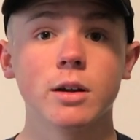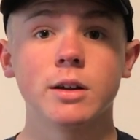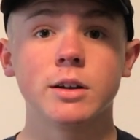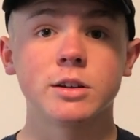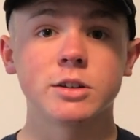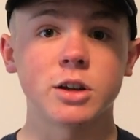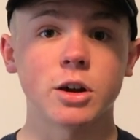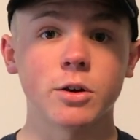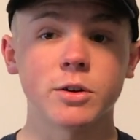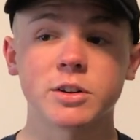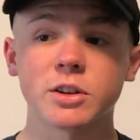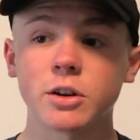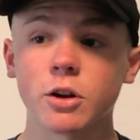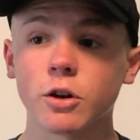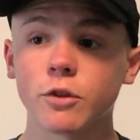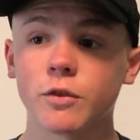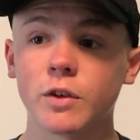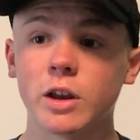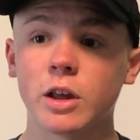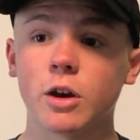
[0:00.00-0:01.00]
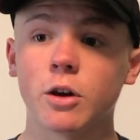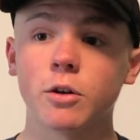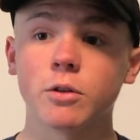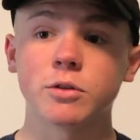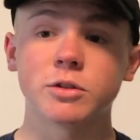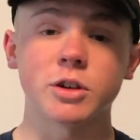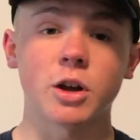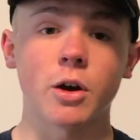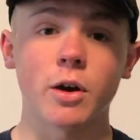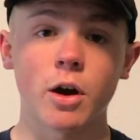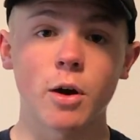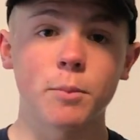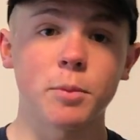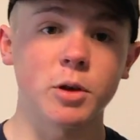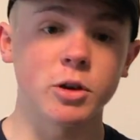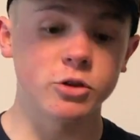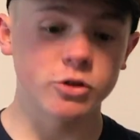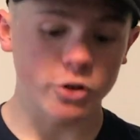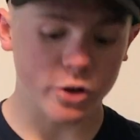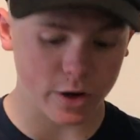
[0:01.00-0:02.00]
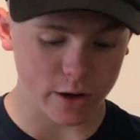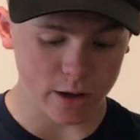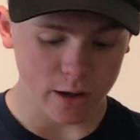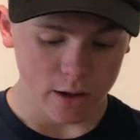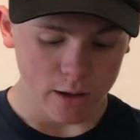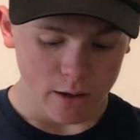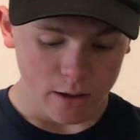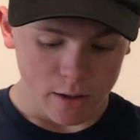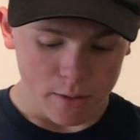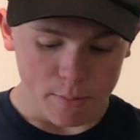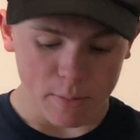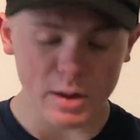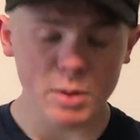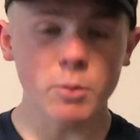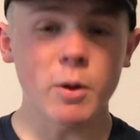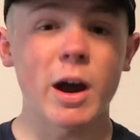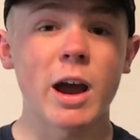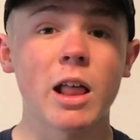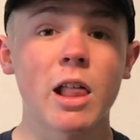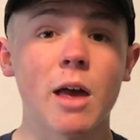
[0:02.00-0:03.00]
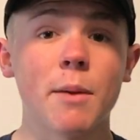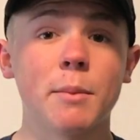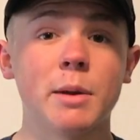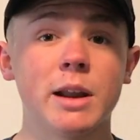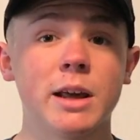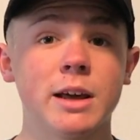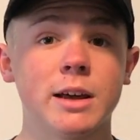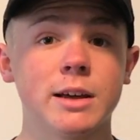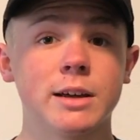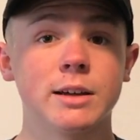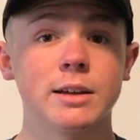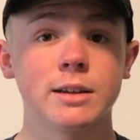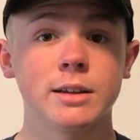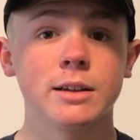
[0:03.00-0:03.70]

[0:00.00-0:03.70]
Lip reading: So it's an old video, so I hope you enjoy. Meanwhile, I'm going to